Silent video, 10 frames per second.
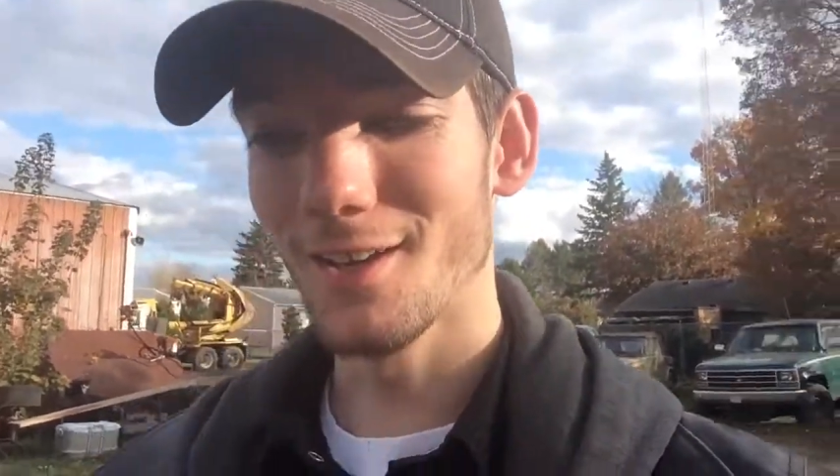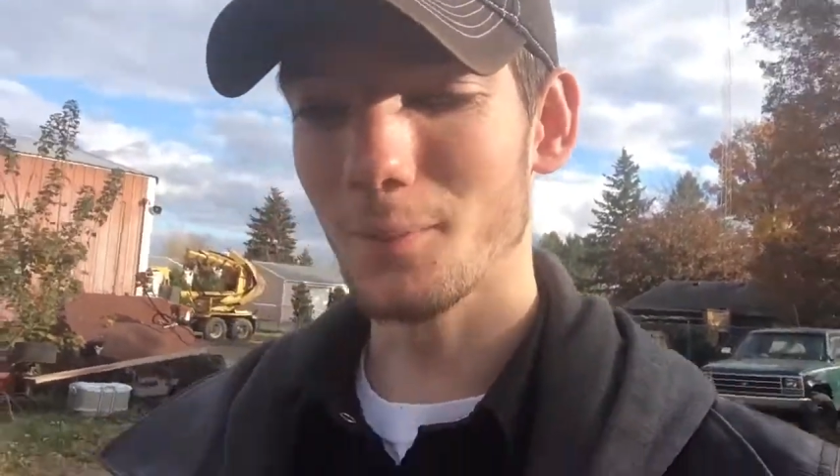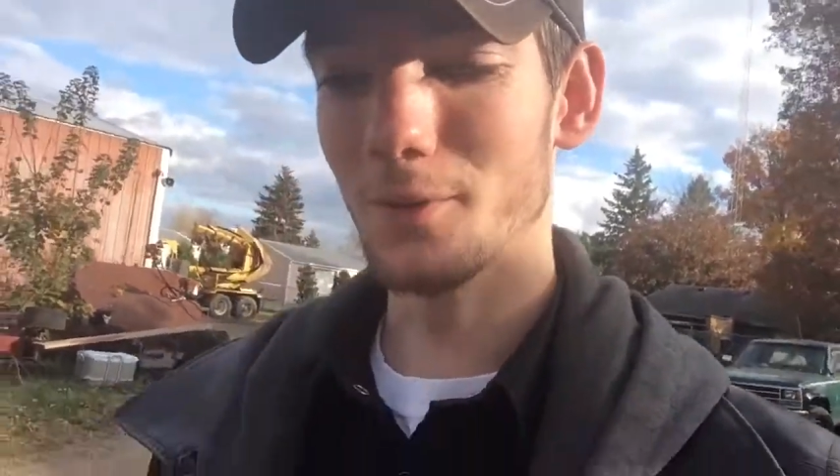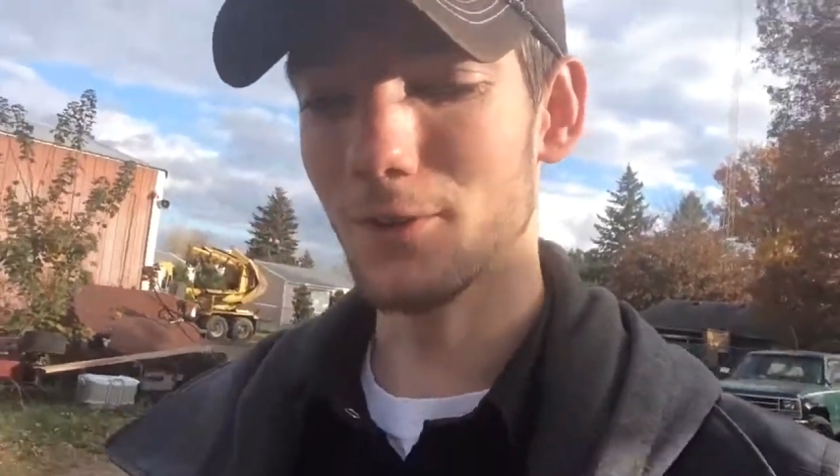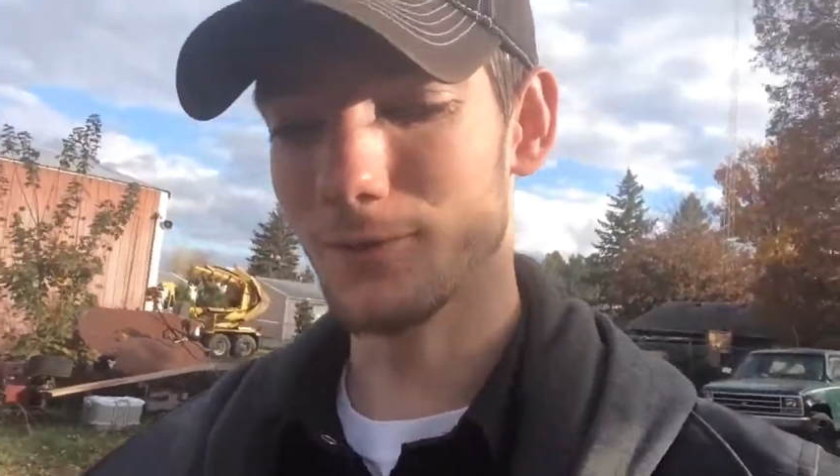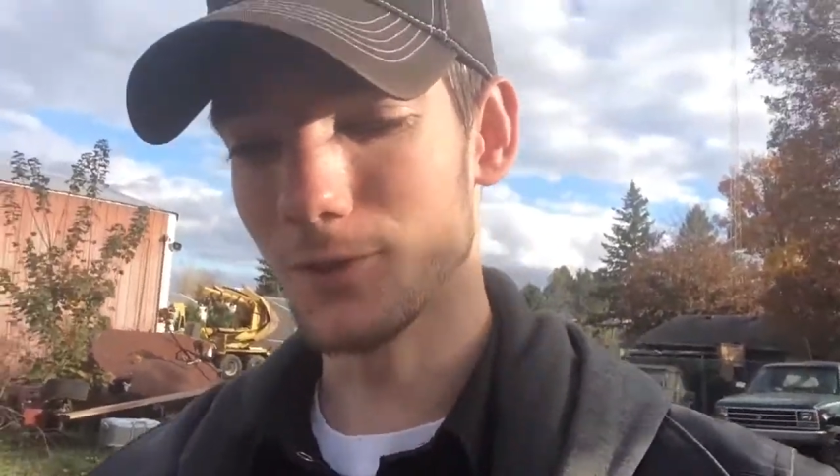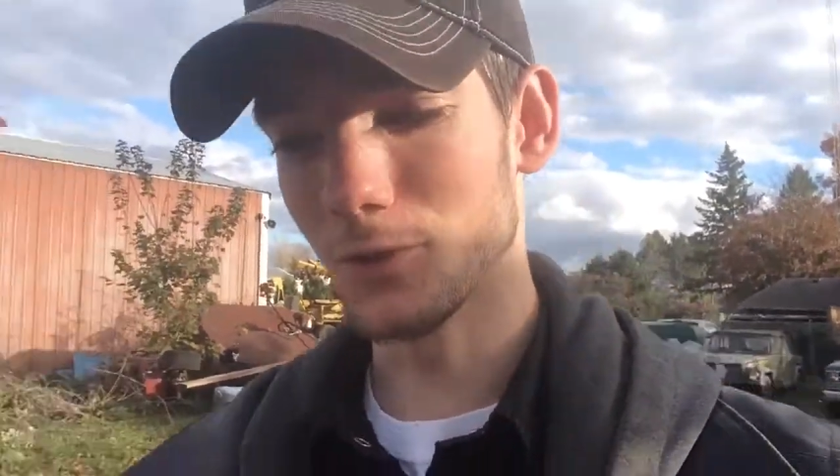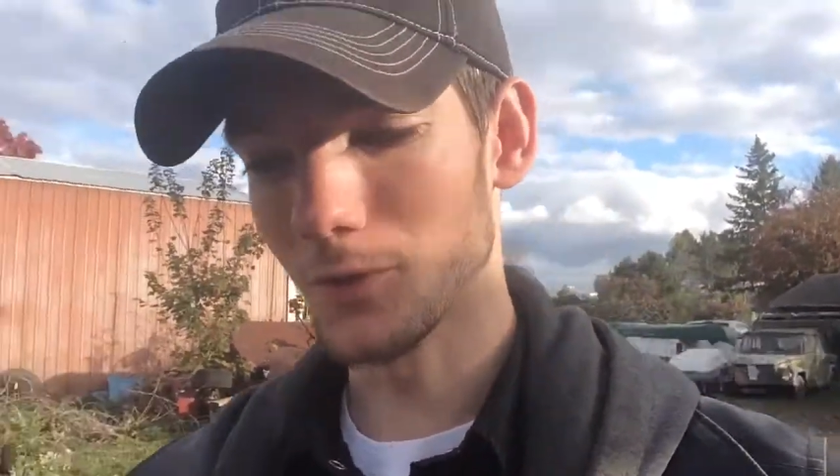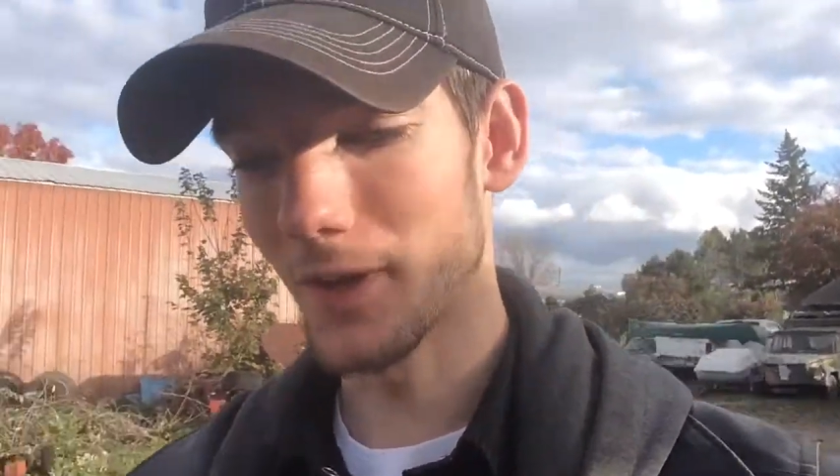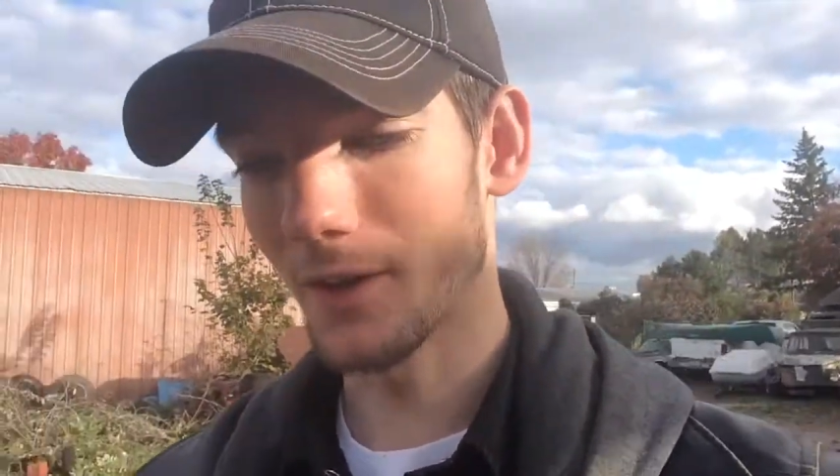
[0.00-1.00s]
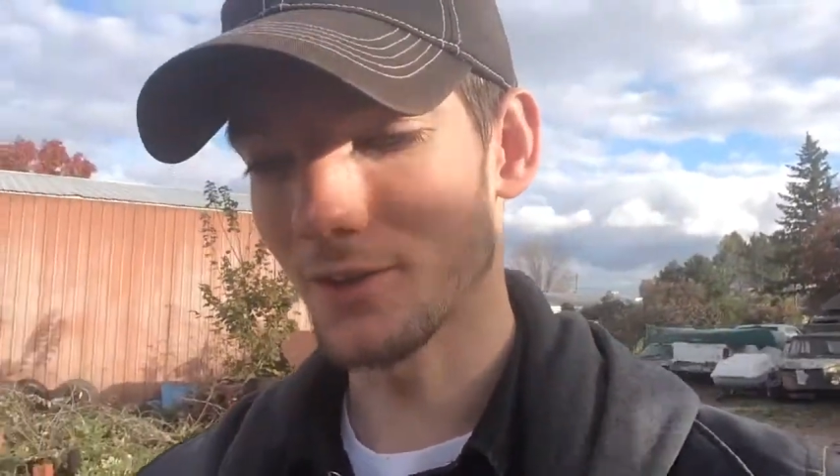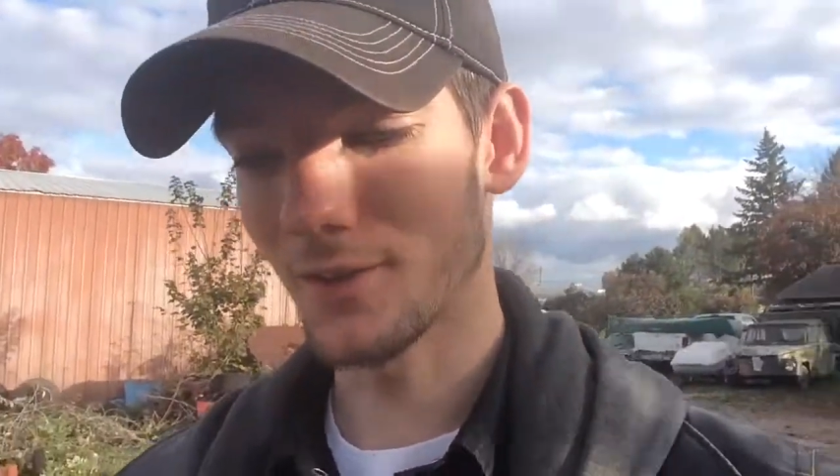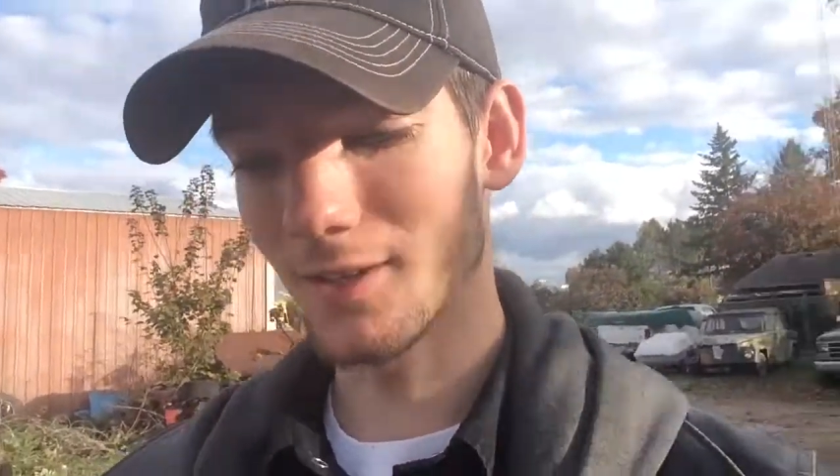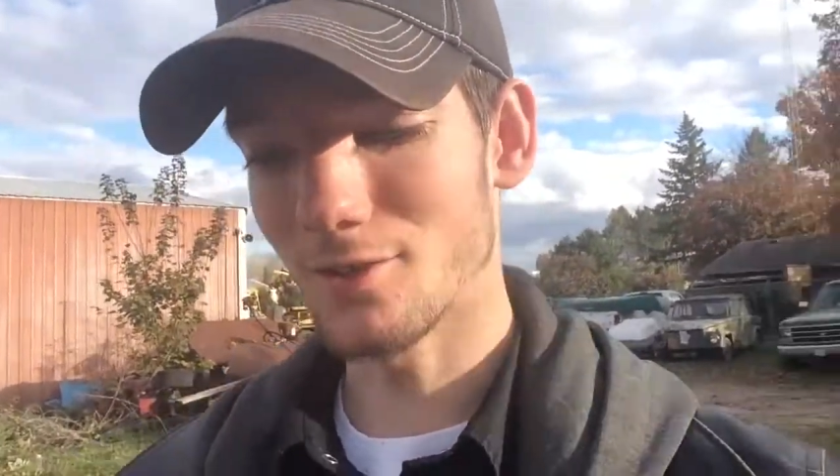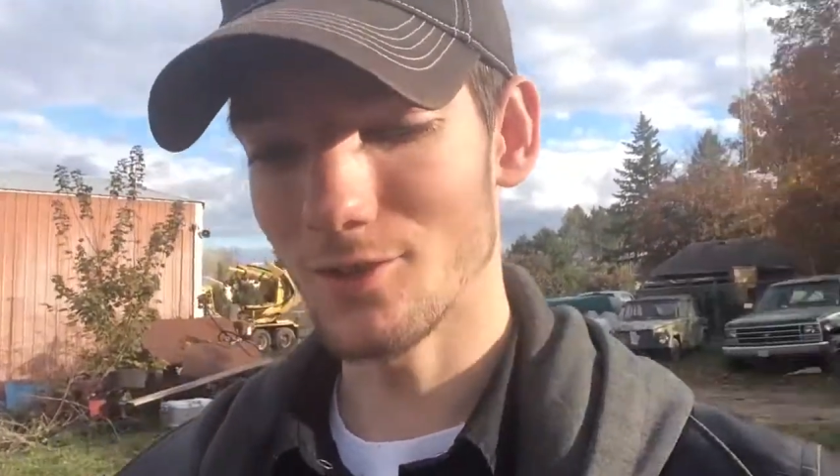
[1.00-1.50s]
number of you, and I'll
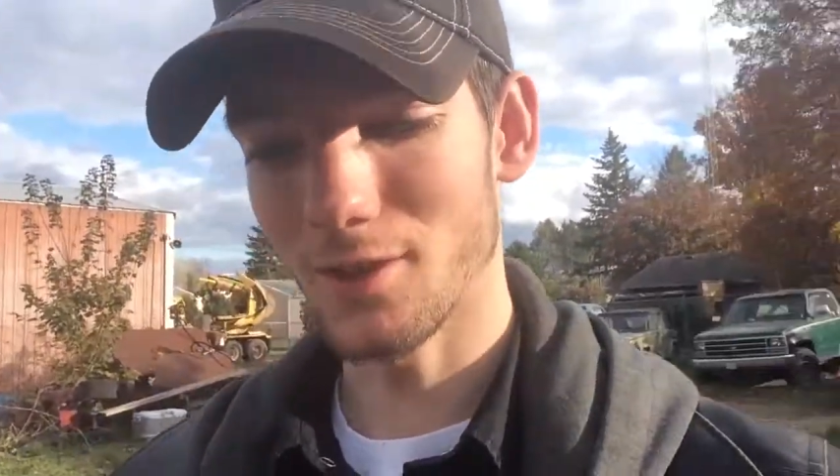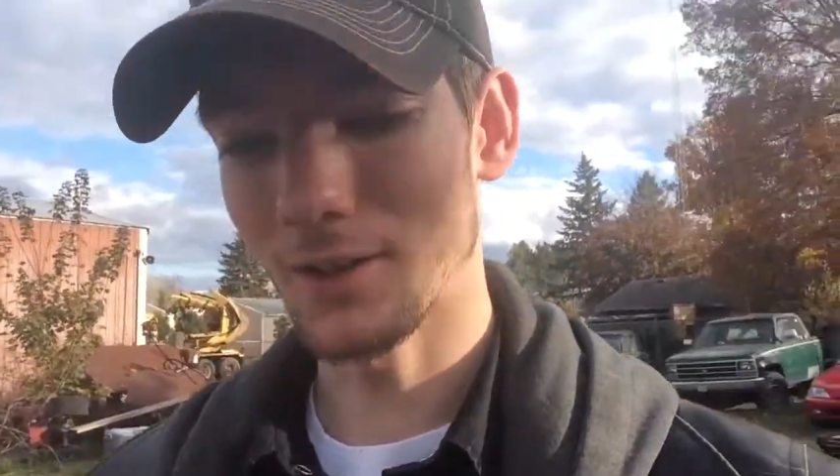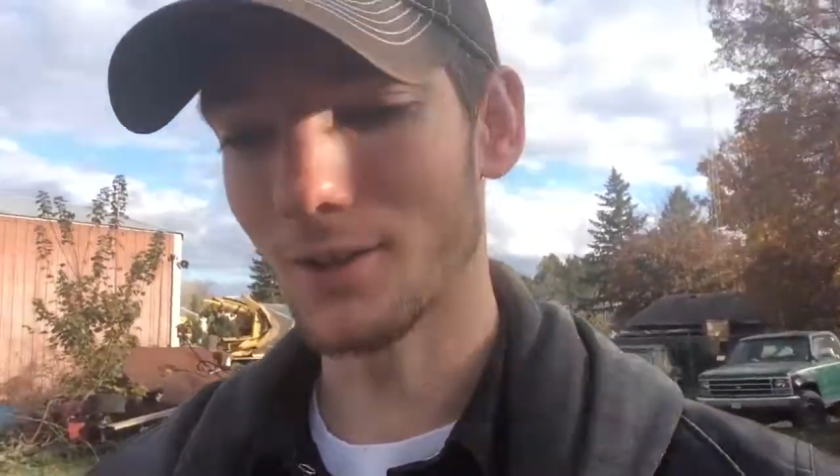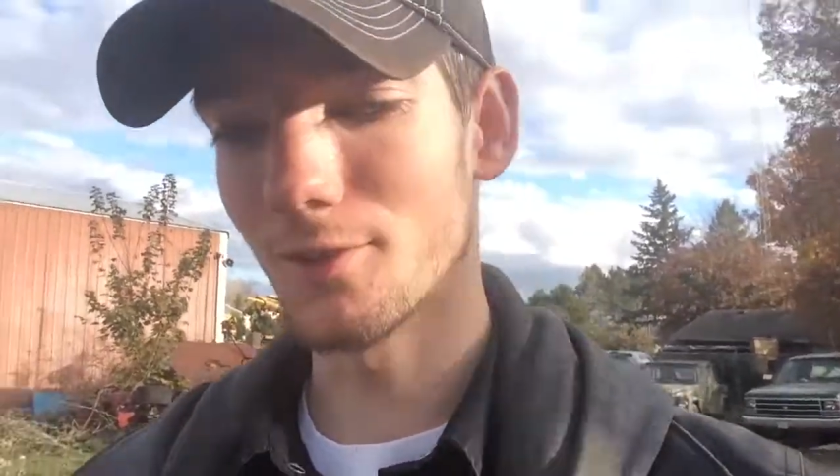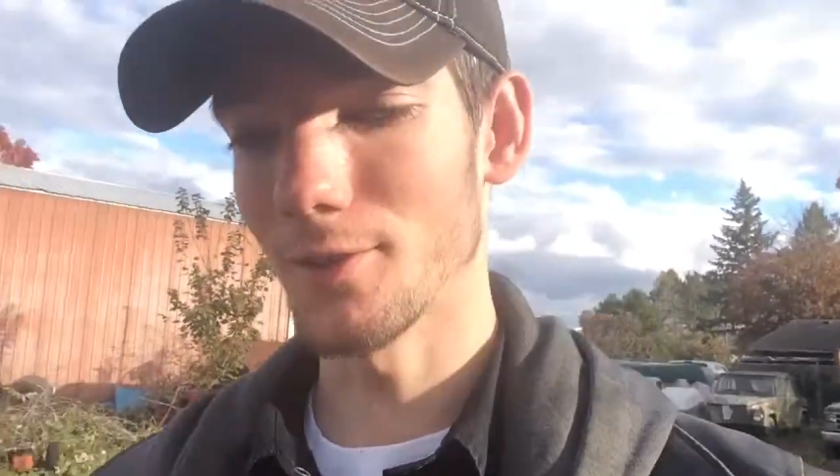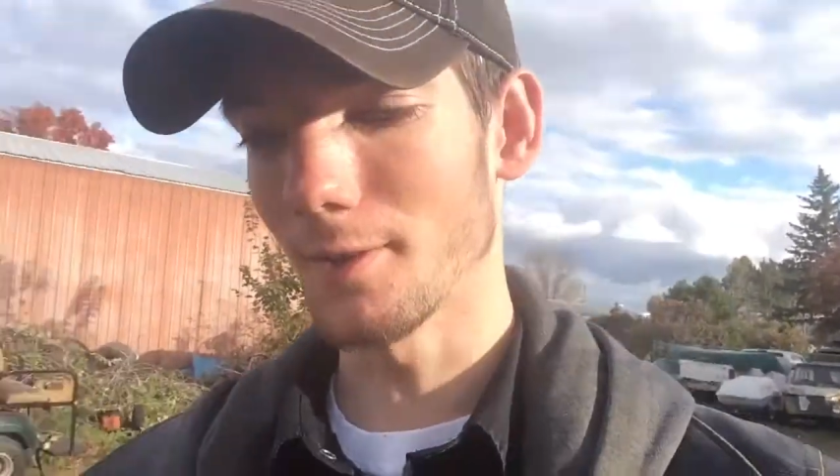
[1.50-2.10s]
say interesting because